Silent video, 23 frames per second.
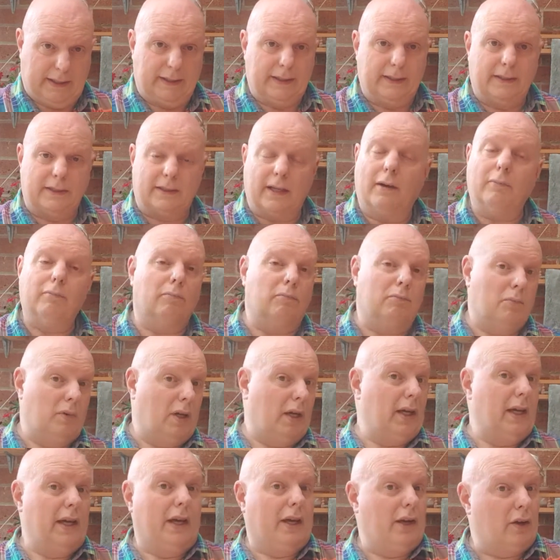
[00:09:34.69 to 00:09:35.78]
Some
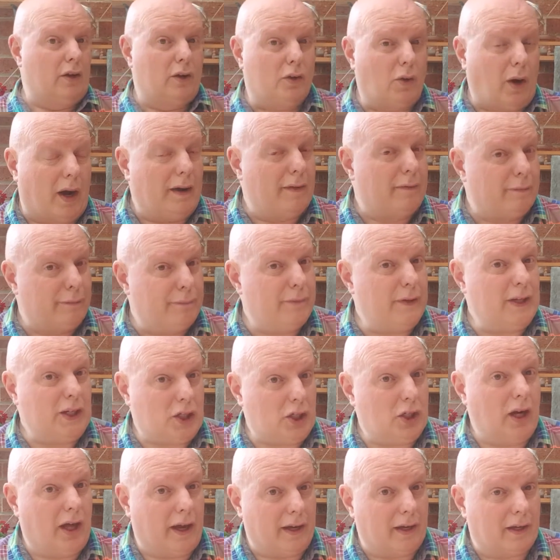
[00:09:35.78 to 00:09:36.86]
quite
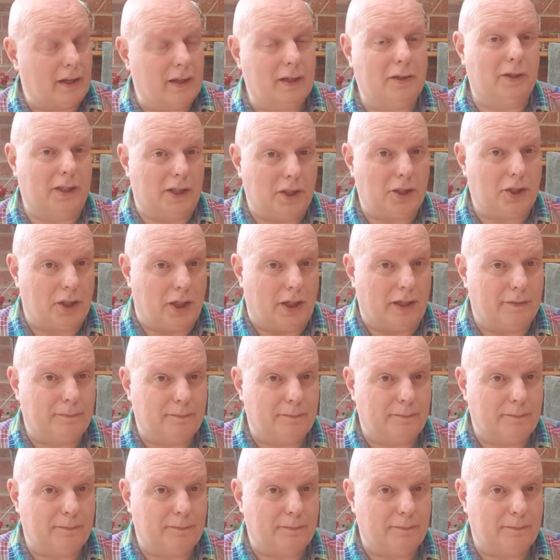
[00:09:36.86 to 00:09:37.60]
fish-like creature